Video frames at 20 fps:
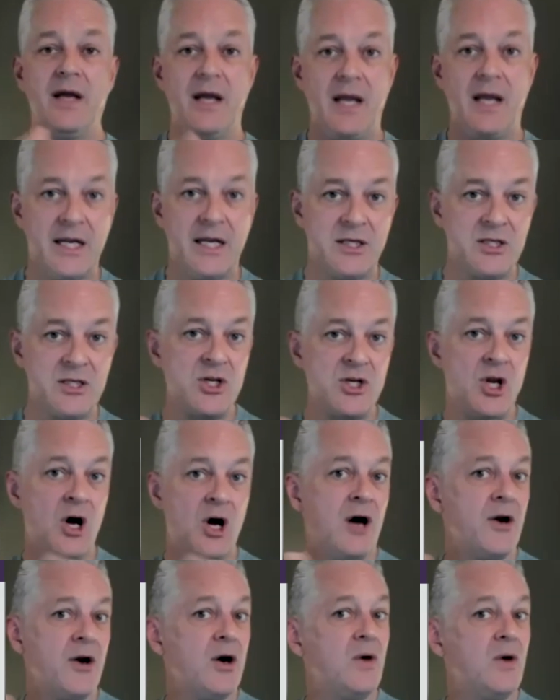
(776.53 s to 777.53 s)
it's
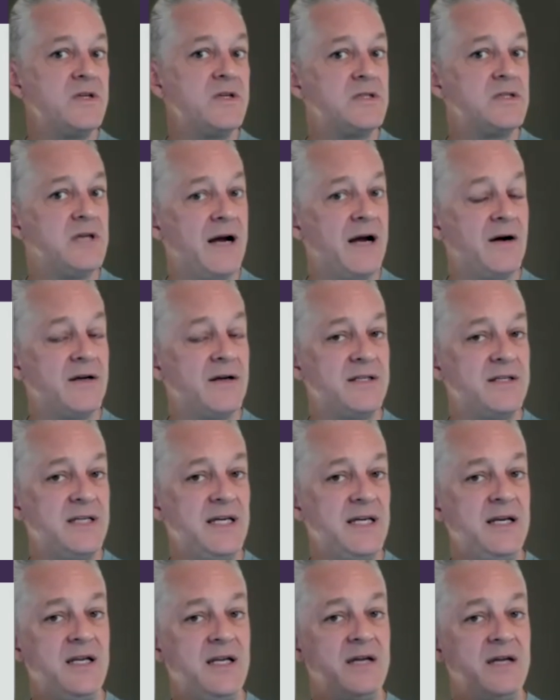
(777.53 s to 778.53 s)
not always
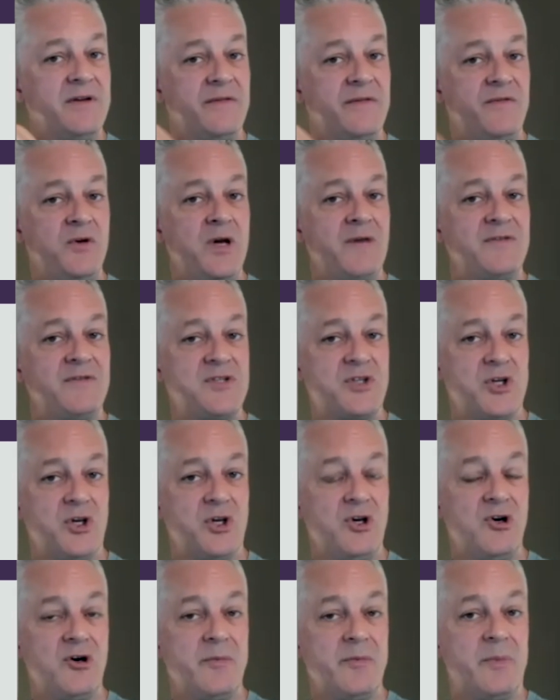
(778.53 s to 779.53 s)
guaranteed, even if you have a
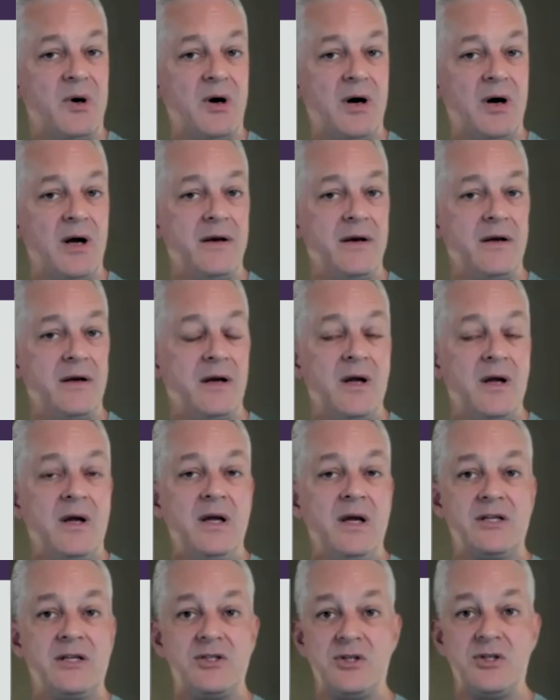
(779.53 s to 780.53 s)
secured bond,
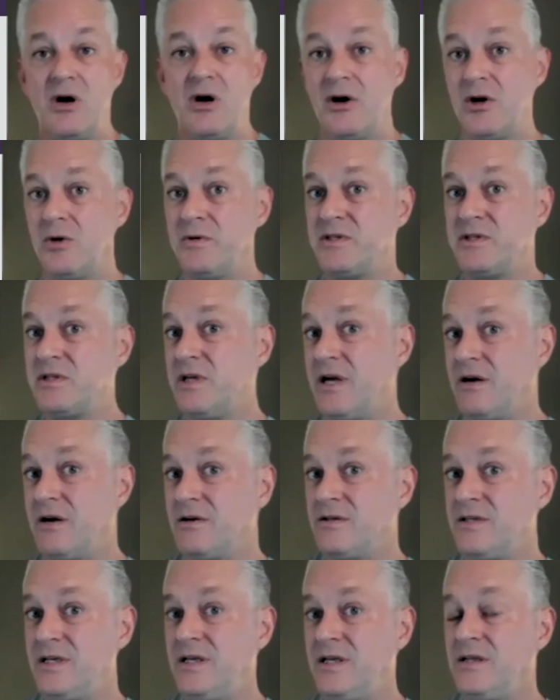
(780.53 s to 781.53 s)
it's not always
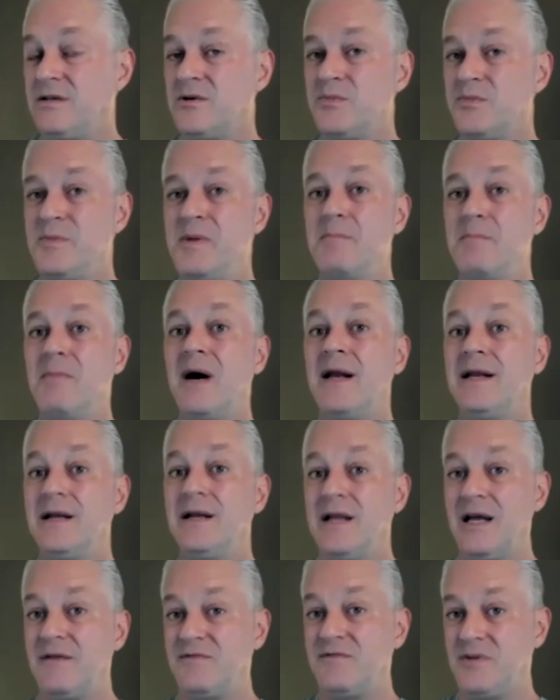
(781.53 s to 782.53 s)
guaranteed there'll be money
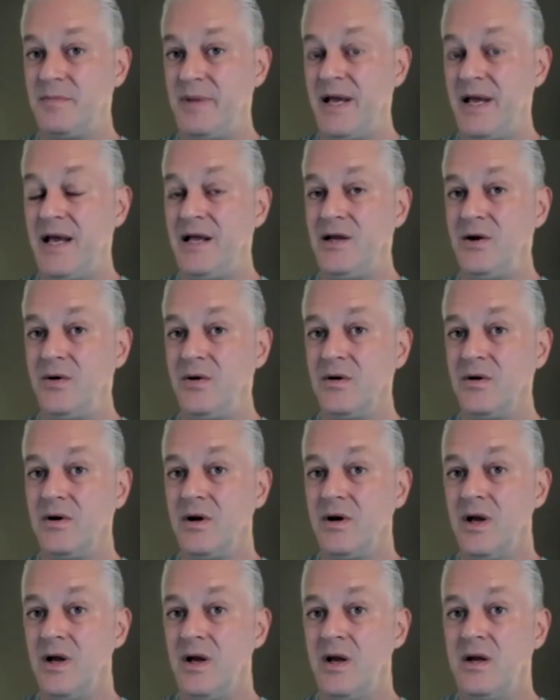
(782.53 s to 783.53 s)
left to pay you.
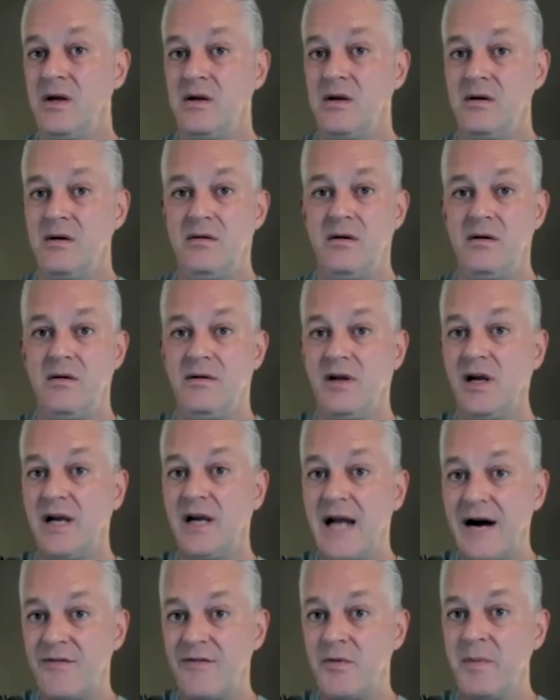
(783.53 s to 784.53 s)
The
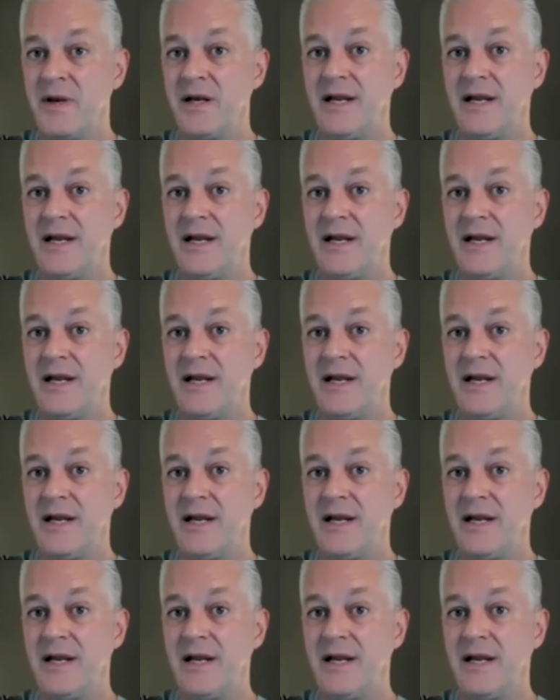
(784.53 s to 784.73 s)
government